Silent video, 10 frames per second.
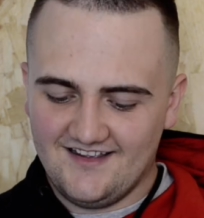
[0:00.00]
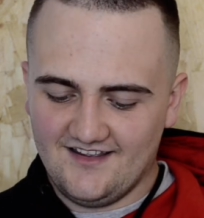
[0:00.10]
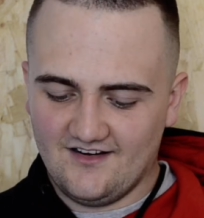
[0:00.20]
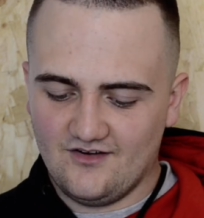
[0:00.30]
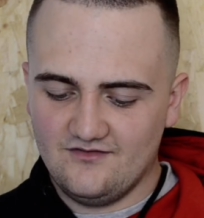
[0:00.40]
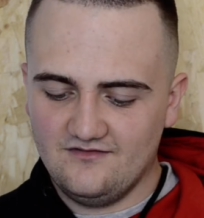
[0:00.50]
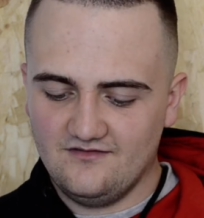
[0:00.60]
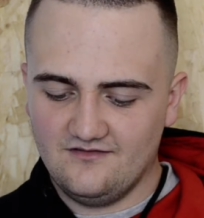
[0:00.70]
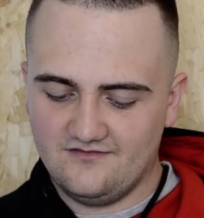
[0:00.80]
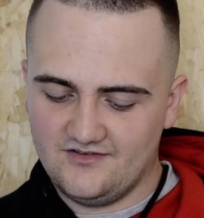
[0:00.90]
You know,
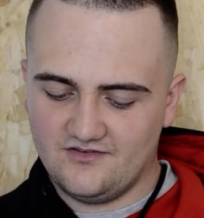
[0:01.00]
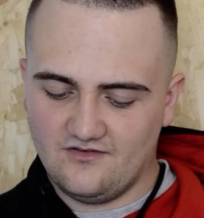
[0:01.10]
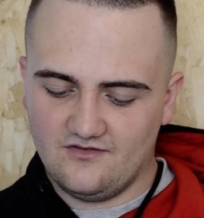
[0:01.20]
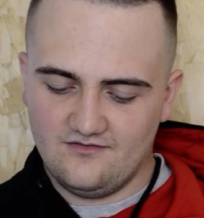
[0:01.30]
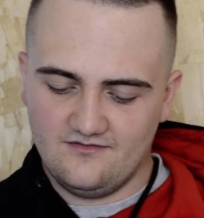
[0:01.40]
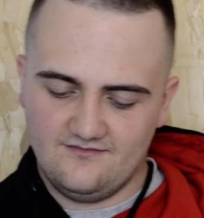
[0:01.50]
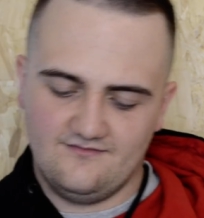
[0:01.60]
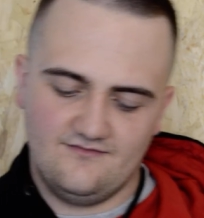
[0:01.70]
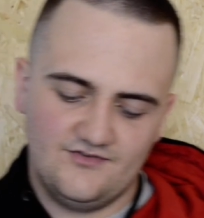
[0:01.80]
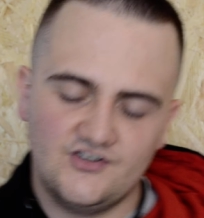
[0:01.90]
so
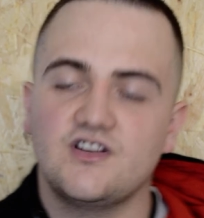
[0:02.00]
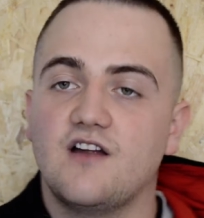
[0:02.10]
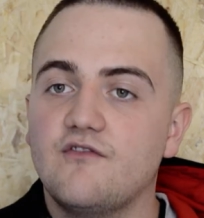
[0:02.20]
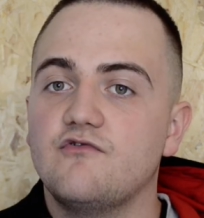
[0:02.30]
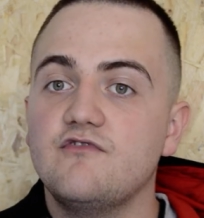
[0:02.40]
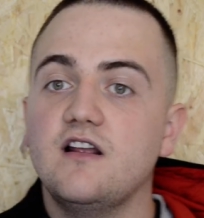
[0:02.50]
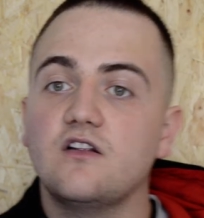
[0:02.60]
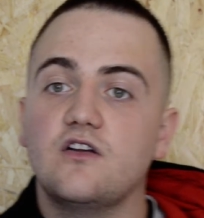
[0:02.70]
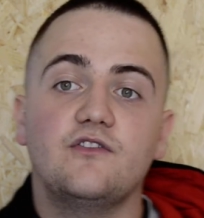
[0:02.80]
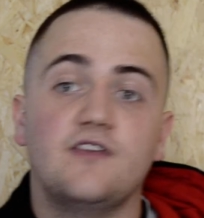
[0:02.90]
just have a real
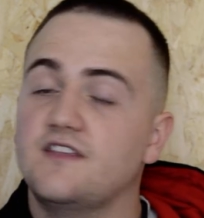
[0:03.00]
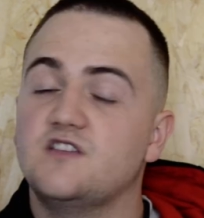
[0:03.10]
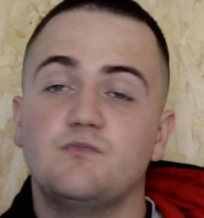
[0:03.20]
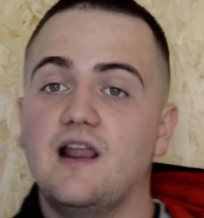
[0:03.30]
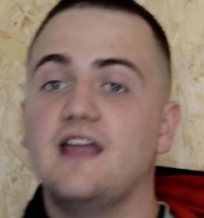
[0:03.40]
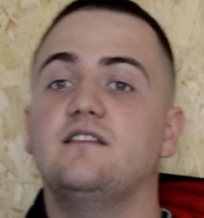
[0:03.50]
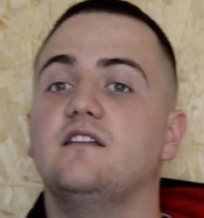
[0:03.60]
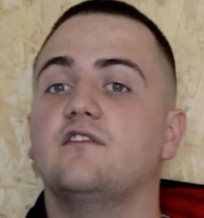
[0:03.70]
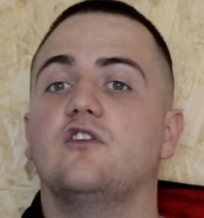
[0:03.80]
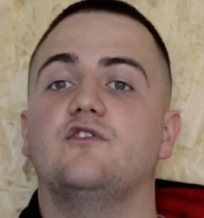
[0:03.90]
good think. There's plenty
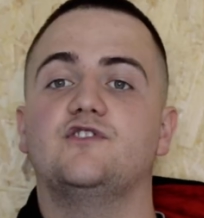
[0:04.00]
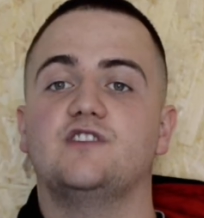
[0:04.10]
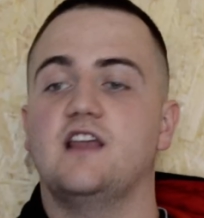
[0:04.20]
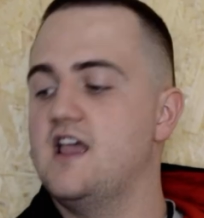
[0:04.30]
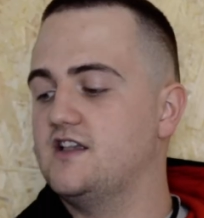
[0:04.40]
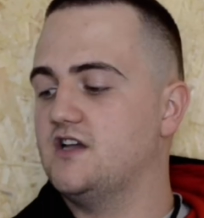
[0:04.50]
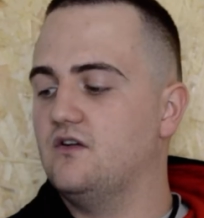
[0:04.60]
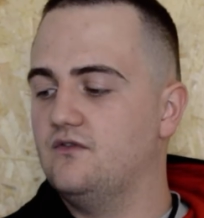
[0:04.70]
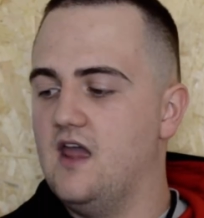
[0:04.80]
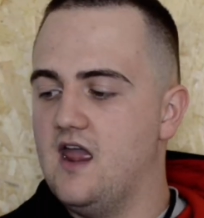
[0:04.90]
of good snakes
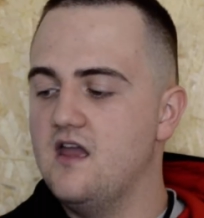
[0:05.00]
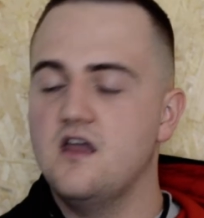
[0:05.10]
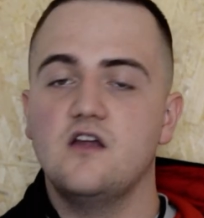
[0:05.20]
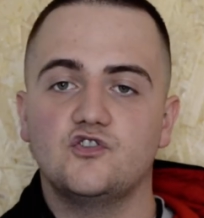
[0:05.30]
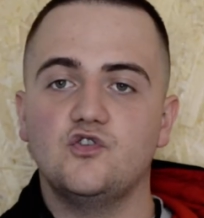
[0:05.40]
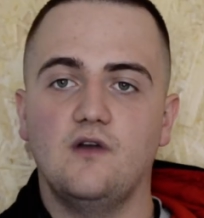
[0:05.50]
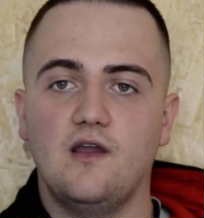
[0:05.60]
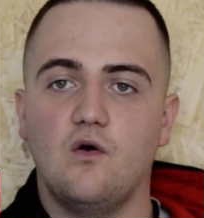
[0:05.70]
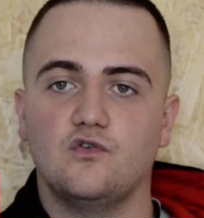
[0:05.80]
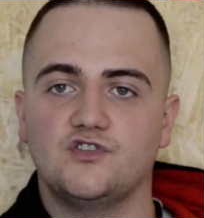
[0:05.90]
out there, truly
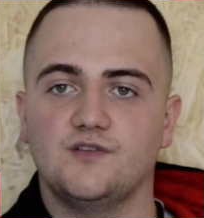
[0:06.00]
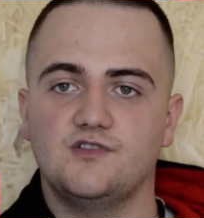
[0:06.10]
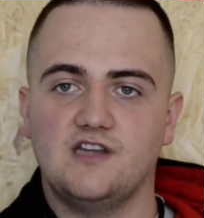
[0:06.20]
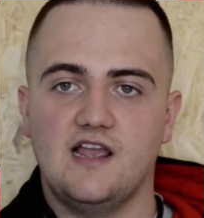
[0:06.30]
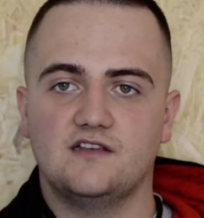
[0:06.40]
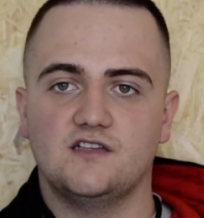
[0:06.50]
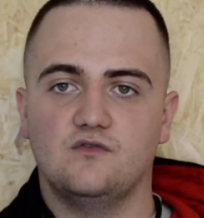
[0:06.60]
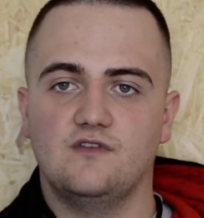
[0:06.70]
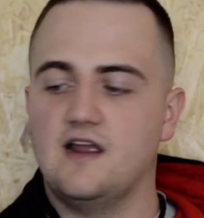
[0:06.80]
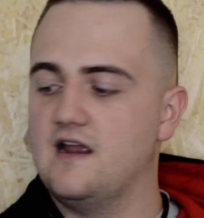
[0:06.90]
awesome snakes
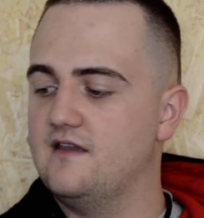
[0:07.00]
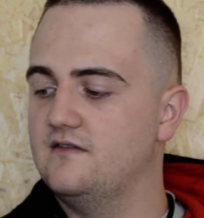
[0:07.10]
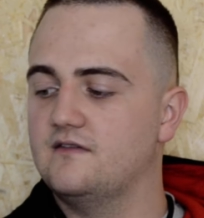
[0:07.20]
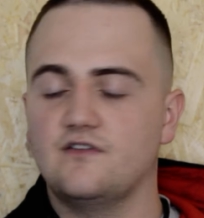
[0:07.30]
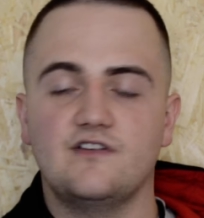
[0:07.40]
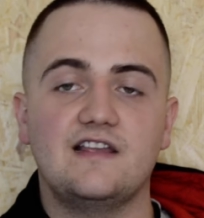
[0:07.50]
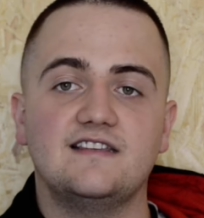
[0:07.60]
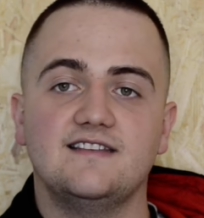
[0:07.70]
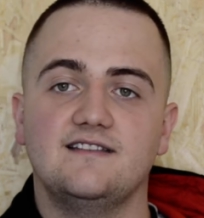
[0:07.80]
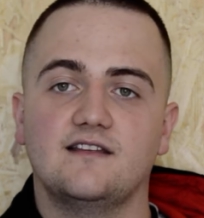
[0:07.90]
out there. They're
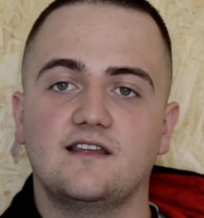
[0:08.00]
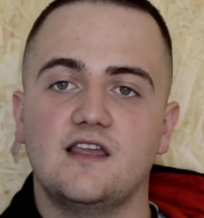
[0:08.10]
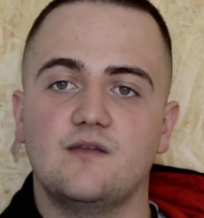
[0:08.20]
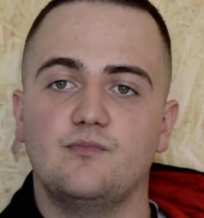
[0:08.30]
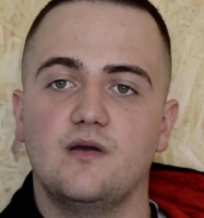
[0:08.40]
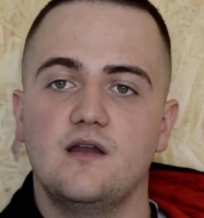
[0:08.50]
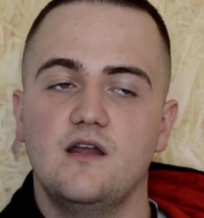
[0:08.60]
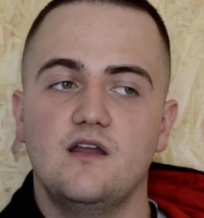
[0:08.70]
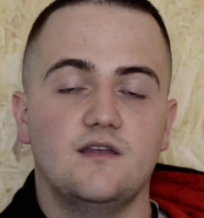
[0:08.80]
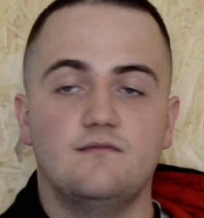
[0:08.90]
easy to keep,
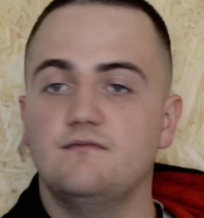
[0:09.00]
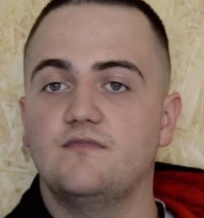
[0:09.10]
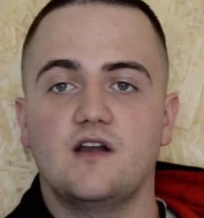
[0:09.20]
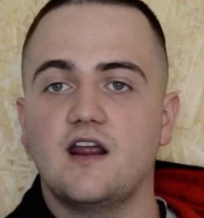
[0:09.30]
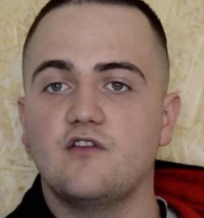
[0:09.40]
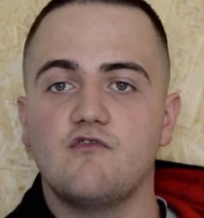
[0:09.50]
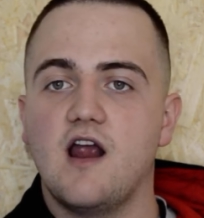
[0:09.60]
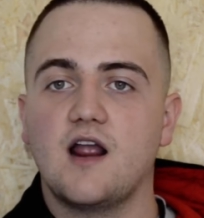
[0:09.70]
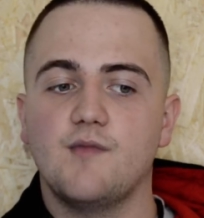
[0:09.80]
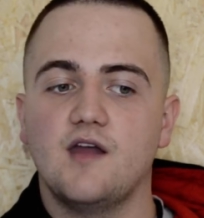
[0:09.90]
that I could
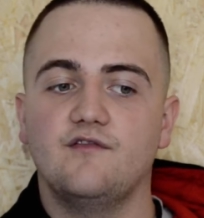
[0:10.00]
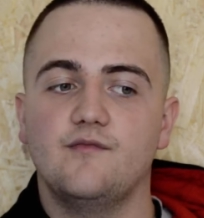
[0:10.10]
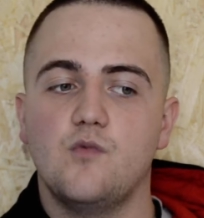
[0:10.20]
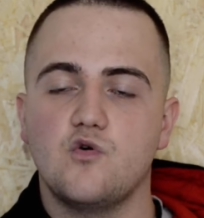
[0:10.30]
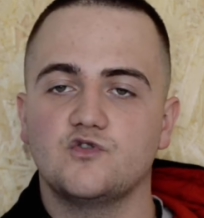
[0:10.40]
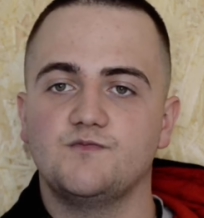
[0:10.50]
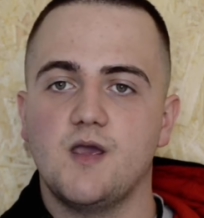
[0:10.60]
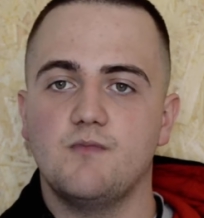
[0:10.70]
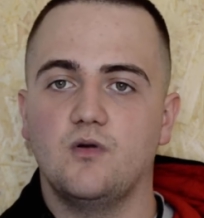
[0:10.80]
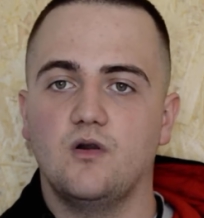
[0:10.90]
recommend for most
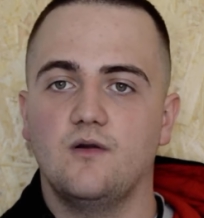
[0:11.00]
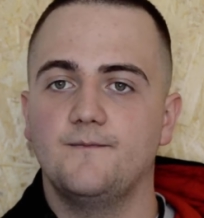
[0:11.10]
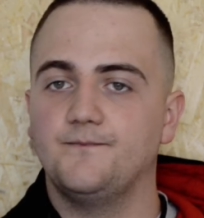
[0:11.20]
people.